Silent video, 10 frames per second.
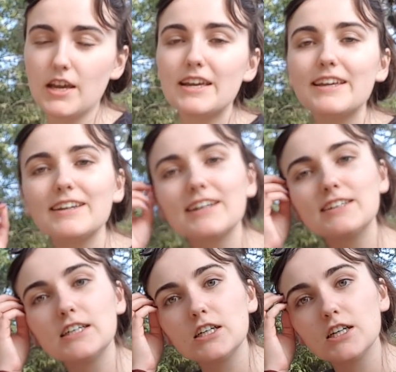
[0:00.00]

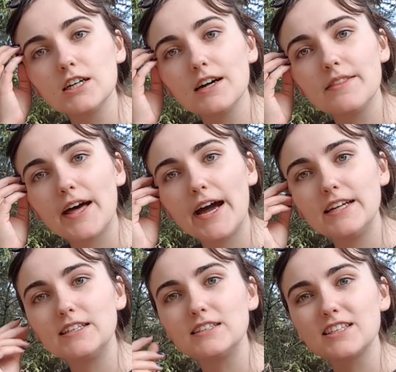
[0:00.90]
here that
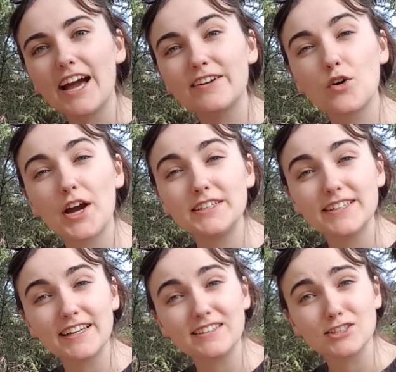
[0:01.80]
is categorized
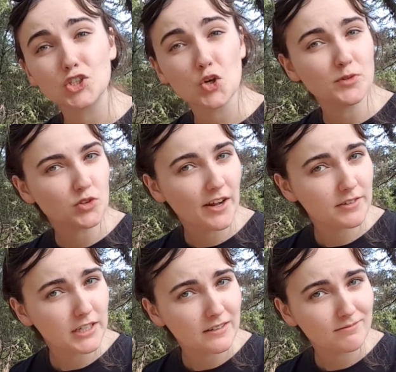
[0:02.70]
as human
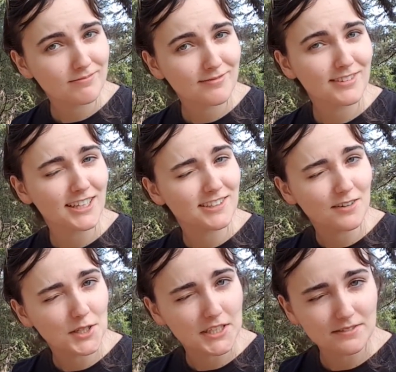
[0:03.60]
trafficking. That's a
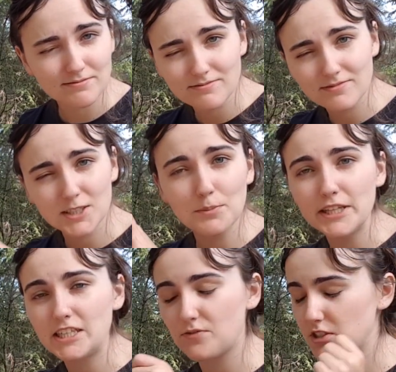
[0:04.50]

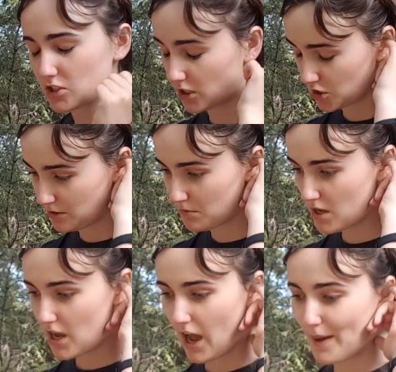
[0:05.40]
completely different discussion.
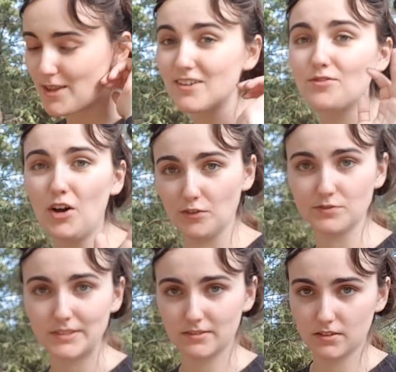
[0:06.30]
I'm not involved
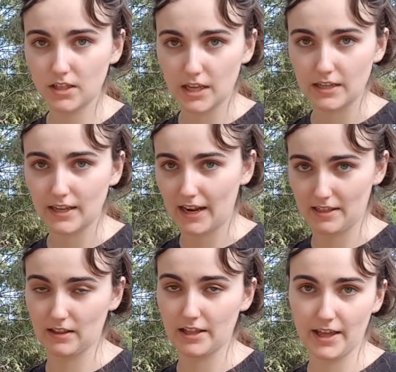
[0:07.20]
in
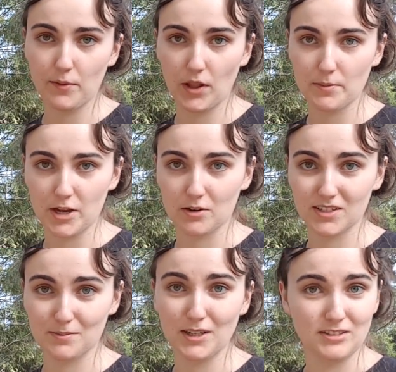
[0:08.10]
anything like that while I'm here because
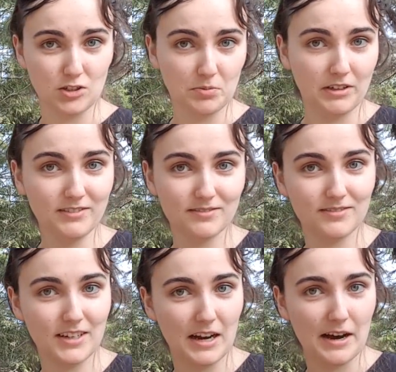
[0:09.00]
I'm not stupid.
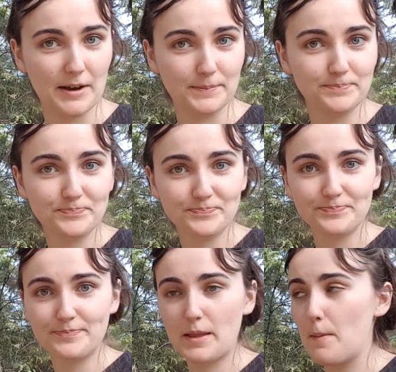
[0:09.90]

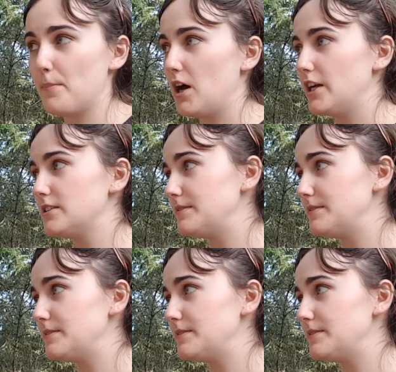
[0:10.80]
But